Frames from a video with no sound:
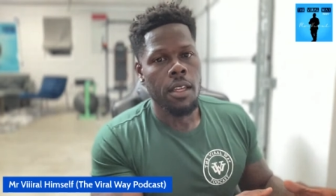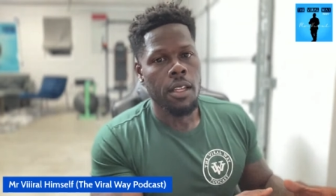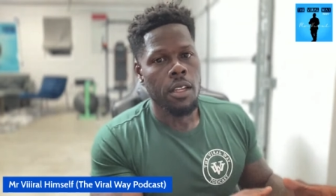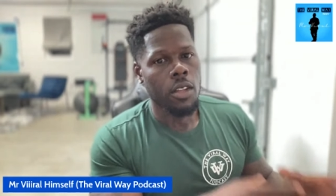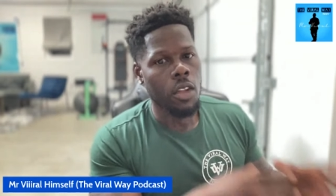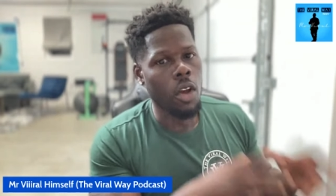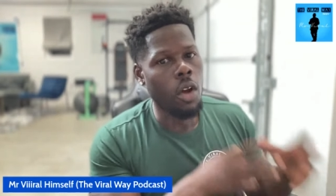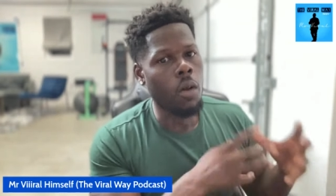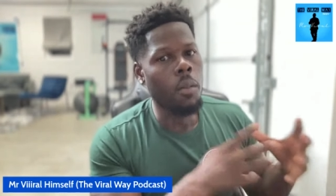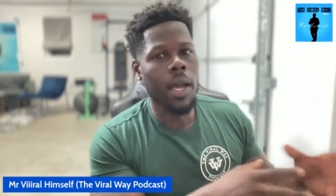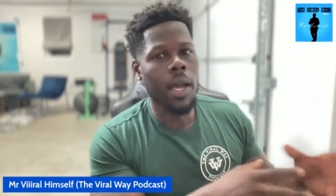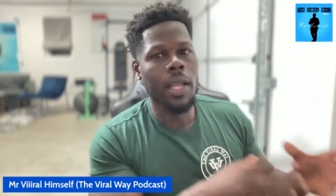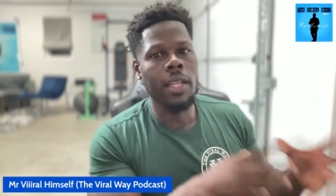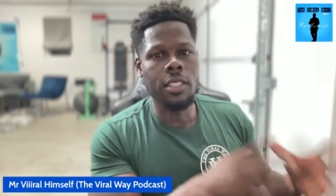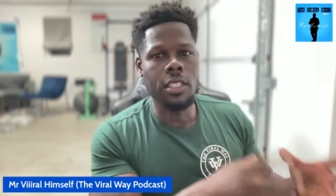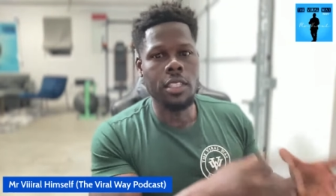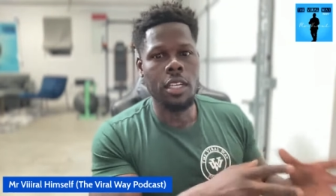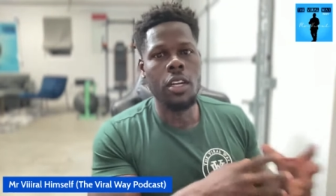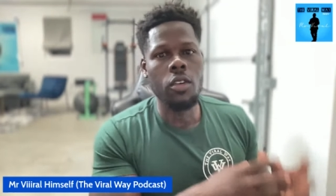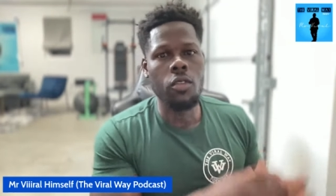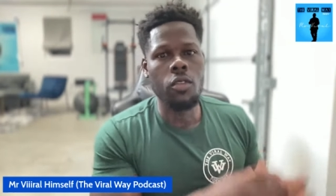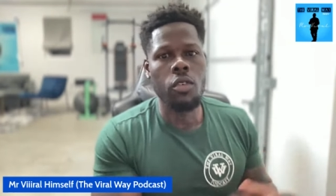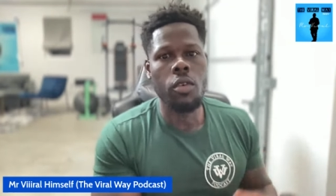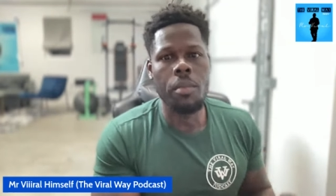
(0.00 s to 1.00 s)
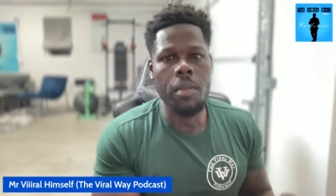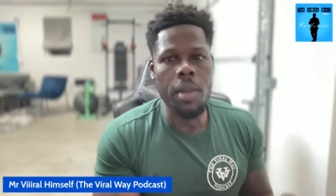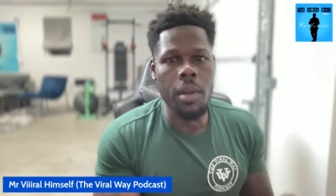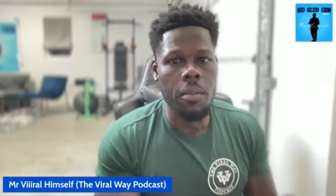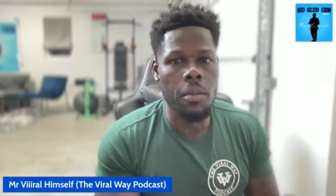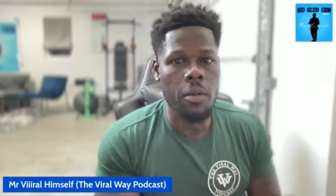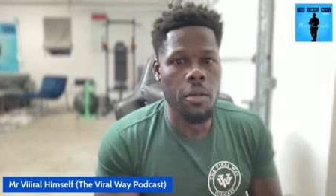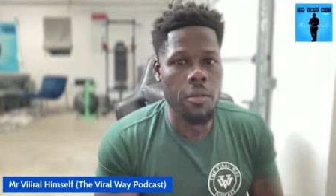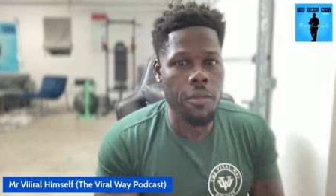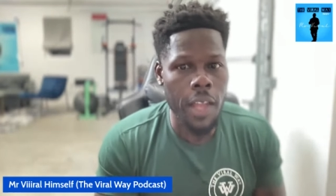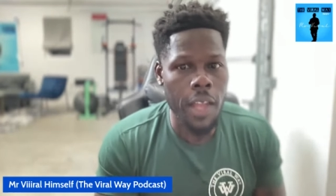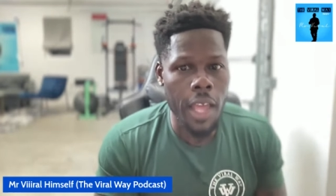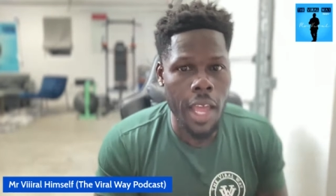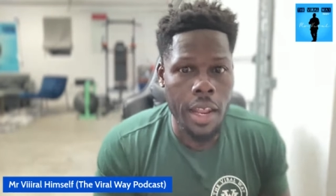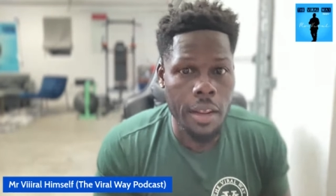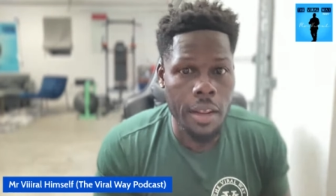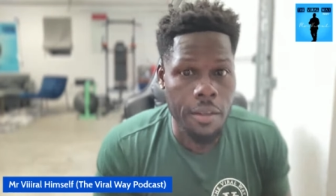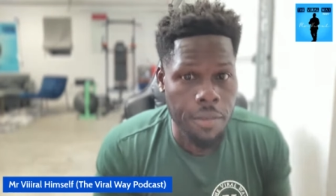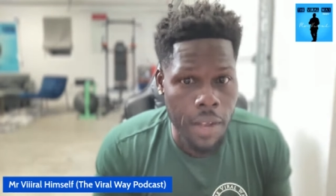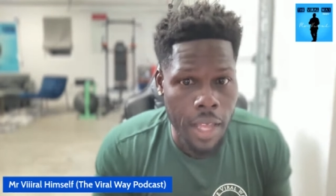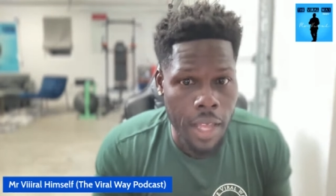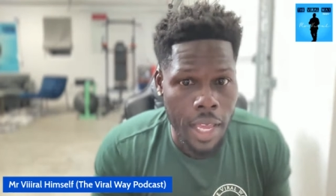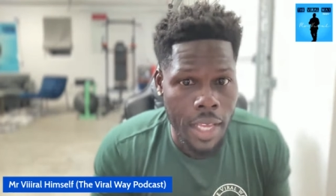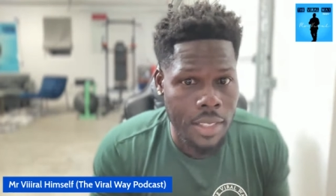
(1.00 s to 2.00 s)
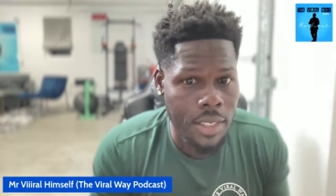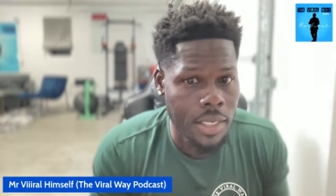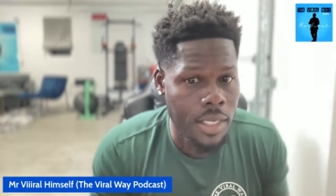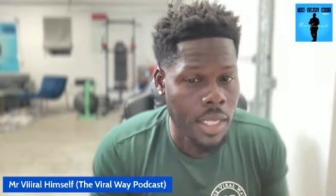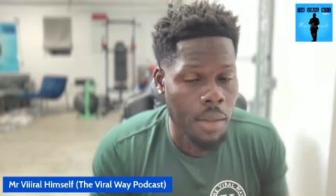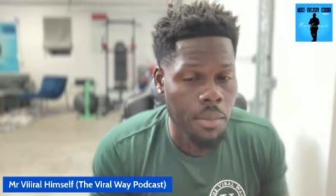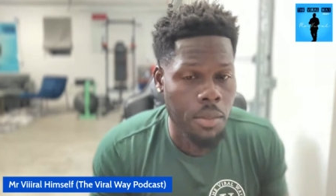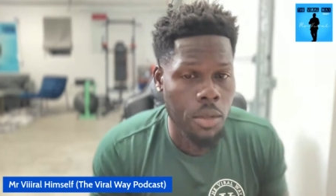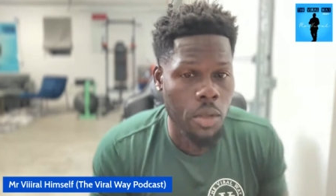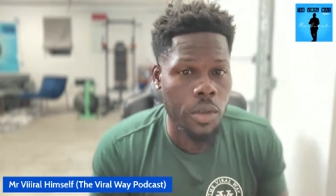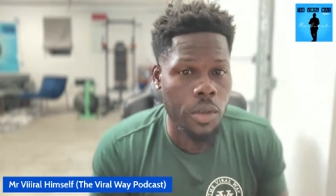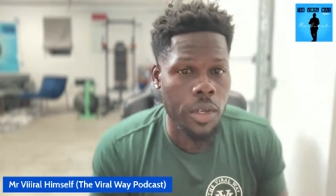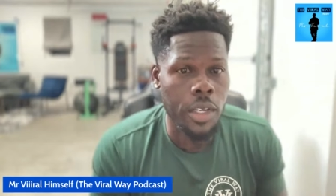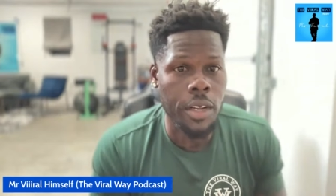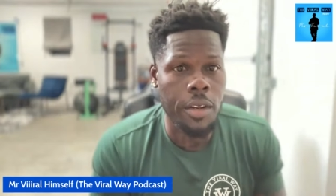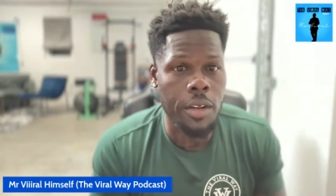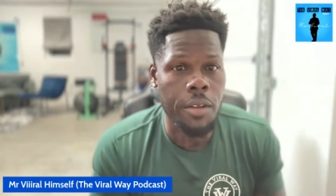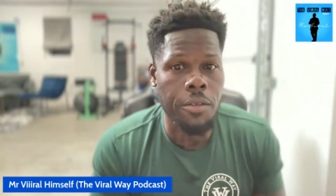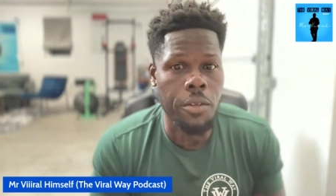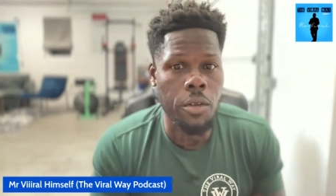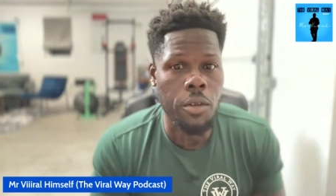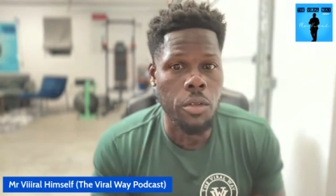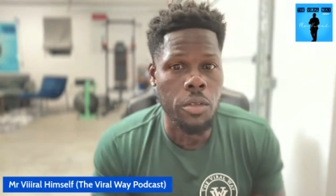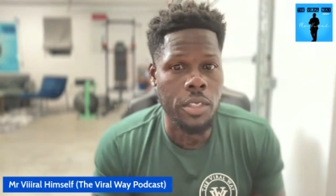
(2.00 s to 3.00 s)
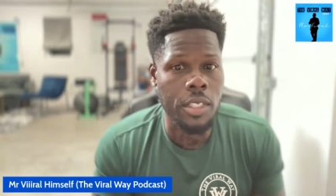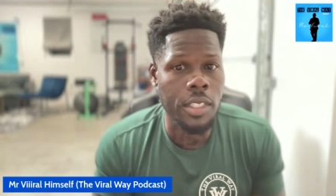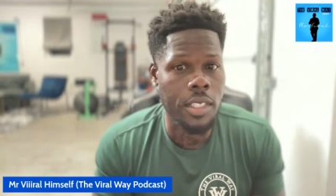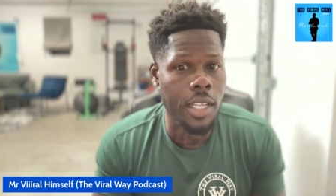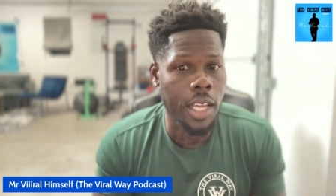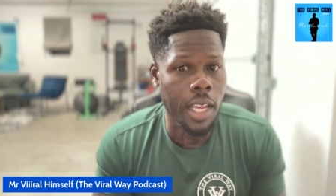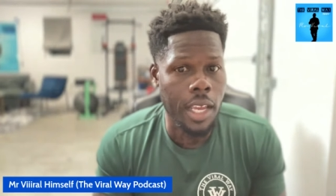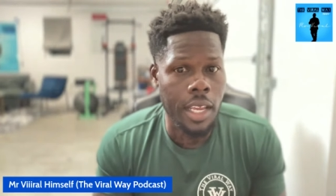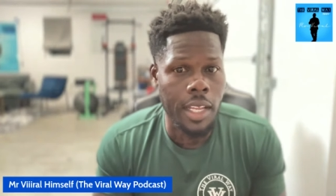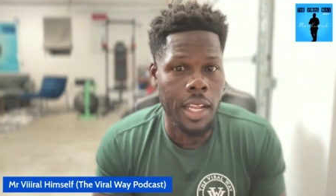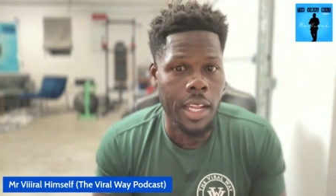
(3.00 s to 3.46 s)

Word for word: Nobody's going to remember Vlad if Vlad stopped doing interviews today.